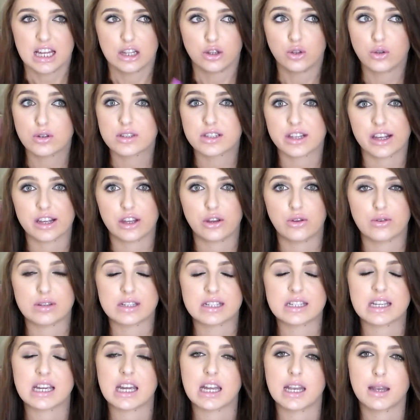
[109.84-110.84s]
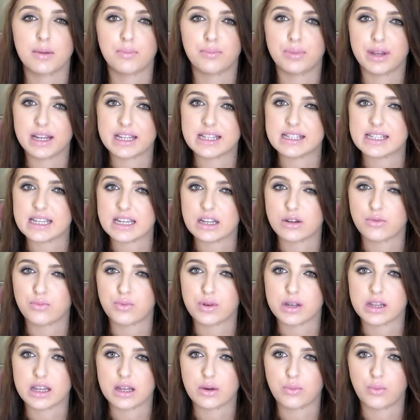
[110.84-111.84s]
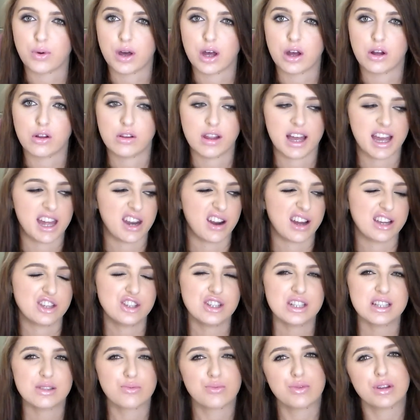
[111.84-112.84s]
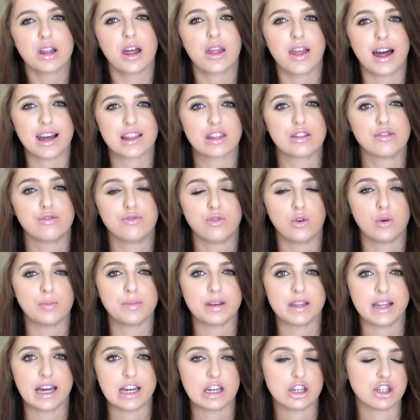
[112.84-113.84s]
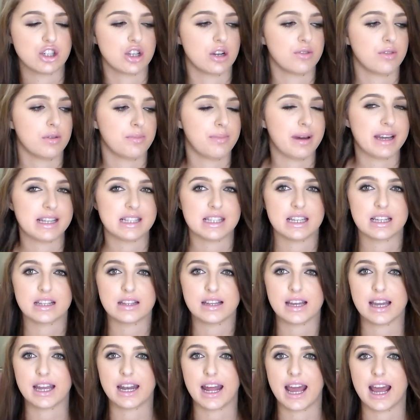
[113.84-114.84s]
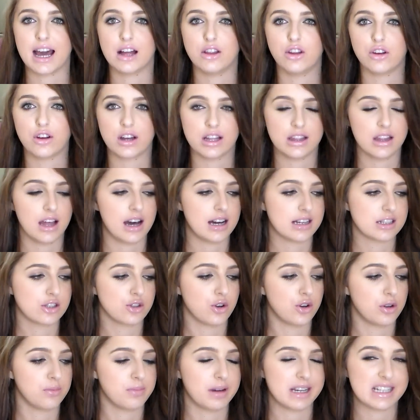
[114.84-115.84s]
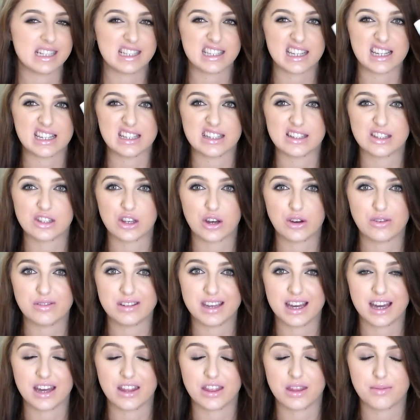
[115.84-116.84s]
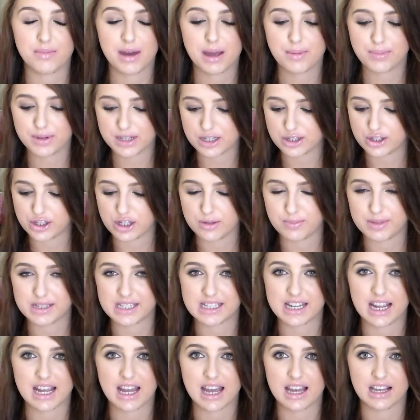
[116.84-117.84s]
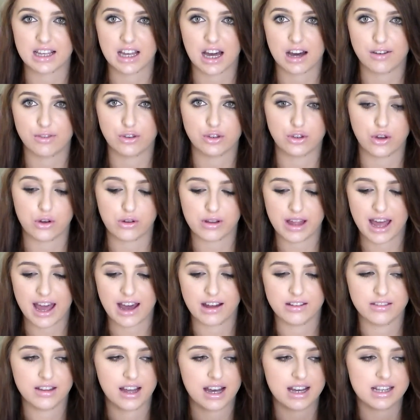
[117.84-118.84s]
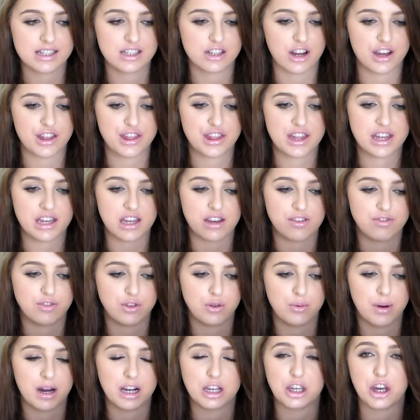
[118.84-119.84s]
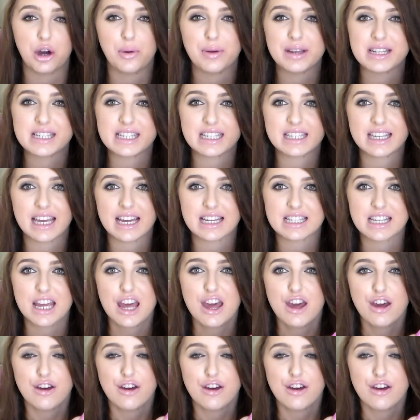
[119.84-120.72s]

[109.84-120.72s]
Looks like your skin, blends in really well, and I just really like the formulation of it basically, and how long it lasts on my skin. So yeah, the Maybelline Superstay and Covergirl Outlast, I think if you are going to get